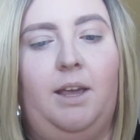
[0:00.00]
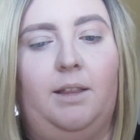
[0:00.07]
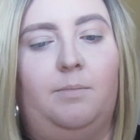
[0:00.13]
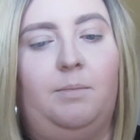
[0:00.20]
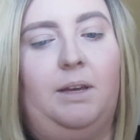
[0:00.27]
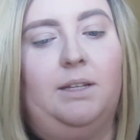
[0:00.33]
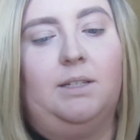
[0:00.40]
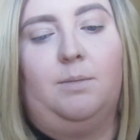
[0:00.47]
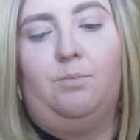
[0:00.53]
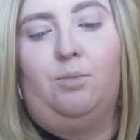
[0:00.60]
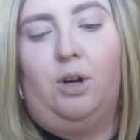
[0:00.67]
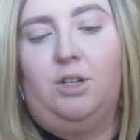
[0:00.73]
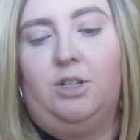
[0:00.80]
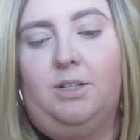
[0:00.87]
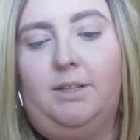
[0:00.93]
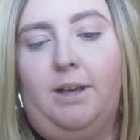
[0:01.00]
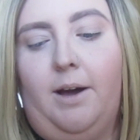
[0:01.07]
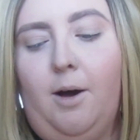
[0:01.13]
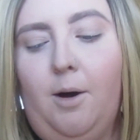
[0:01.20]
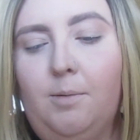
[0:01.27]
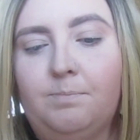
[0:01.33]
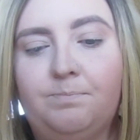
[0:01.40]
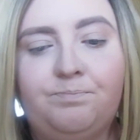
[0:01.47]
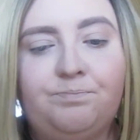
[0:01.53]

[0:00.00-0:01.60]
Let me get some brushes out.